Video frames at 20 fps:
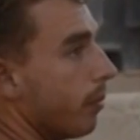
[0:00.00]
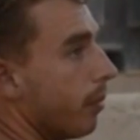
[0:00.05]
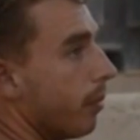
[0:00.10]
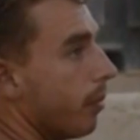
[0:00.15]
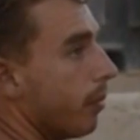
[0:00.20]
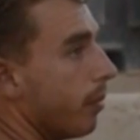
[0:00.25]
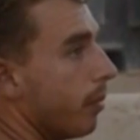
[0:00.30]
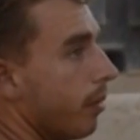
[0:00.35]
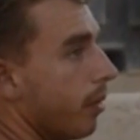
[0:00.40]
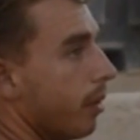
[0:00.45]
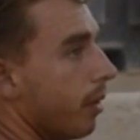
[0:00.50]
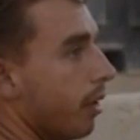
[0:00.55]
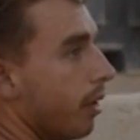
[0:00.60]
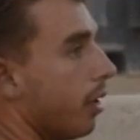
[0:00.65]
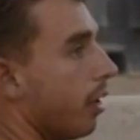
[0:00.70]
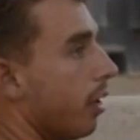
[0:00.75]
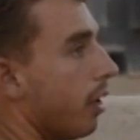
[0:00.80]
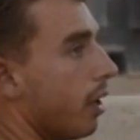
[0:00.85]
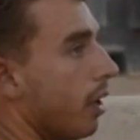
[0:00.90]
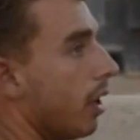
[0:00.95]
supplies and
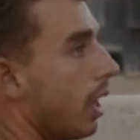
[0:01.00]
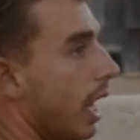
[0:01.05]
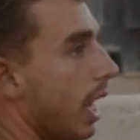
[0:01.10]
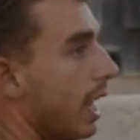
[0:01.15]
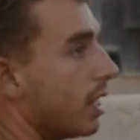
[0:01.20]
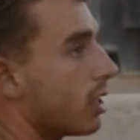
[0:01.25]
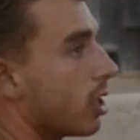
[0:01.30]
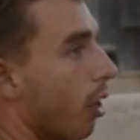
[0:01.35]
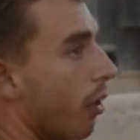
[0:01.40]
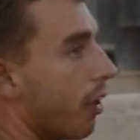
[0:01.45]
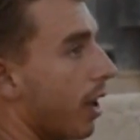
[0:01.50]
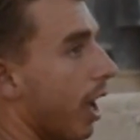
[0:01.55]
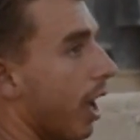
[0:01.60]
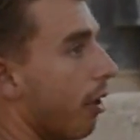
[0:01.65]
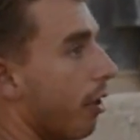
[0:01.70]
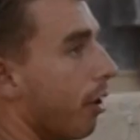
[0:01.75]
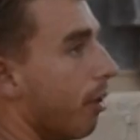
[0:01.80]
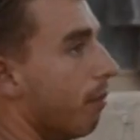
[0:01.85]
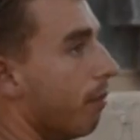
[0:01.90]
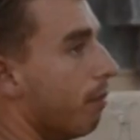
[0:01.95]
equipment around the upper Helmand